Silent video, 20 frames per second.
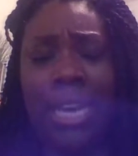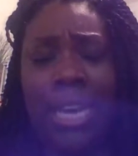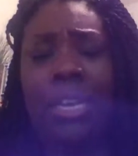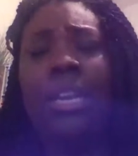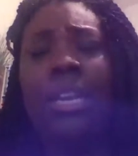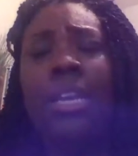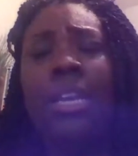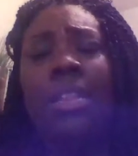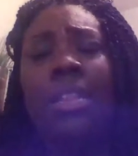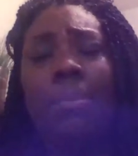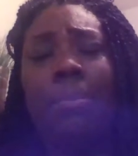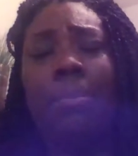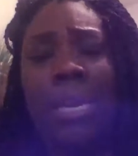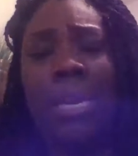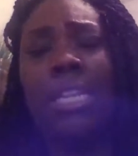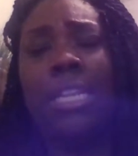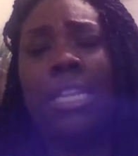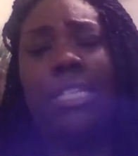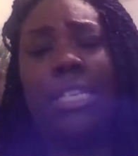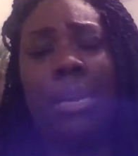the mean of the
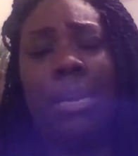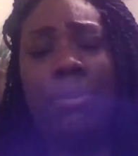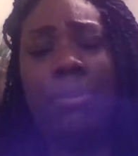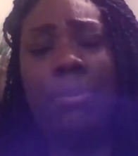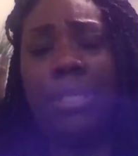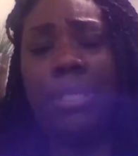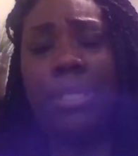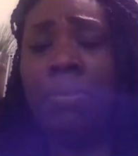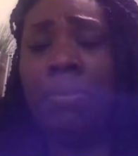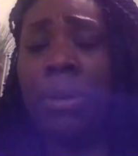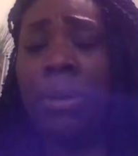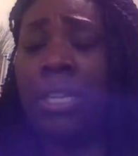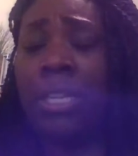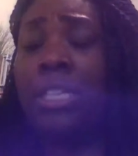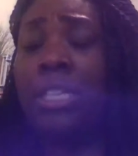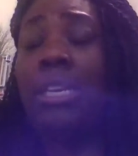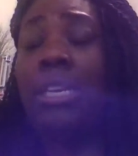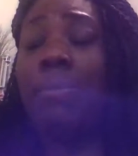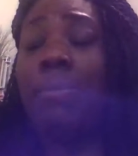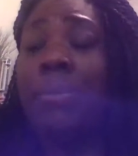sample set, the mean of the
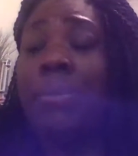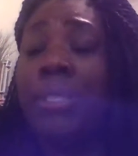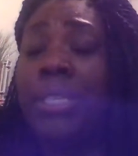sample set,